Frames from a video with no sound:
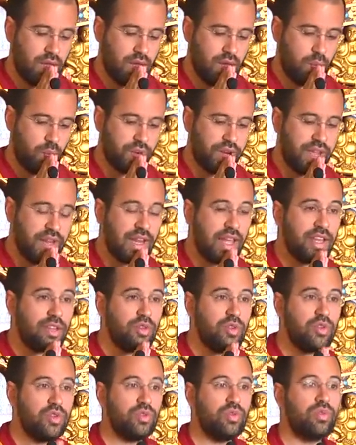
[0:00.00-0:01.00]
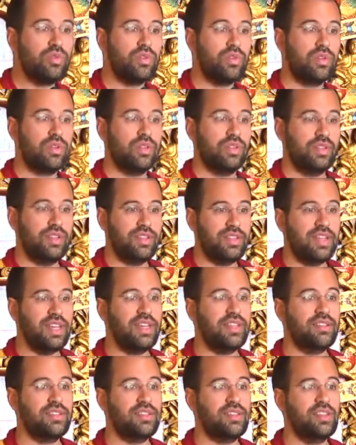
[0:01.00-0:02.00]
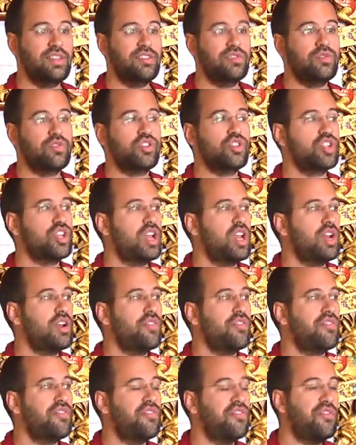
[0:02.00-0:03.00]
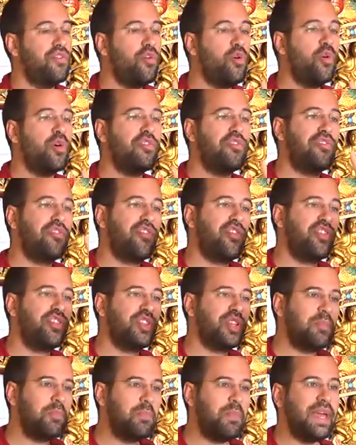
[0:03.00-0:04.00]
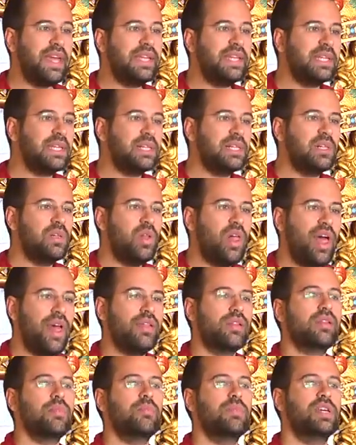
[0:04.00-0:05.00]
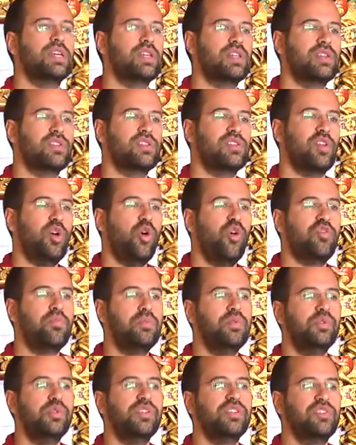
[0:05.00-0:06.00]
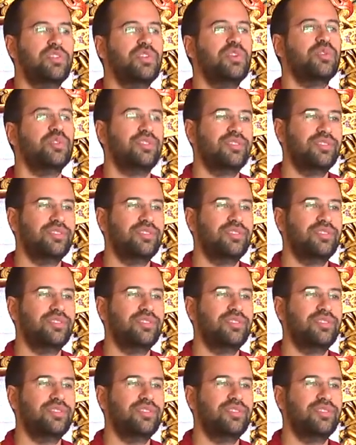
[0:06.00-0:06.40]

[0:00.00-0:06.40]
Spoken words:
what I like to do these days is to share 4 fundamental aspects of Buddha's view.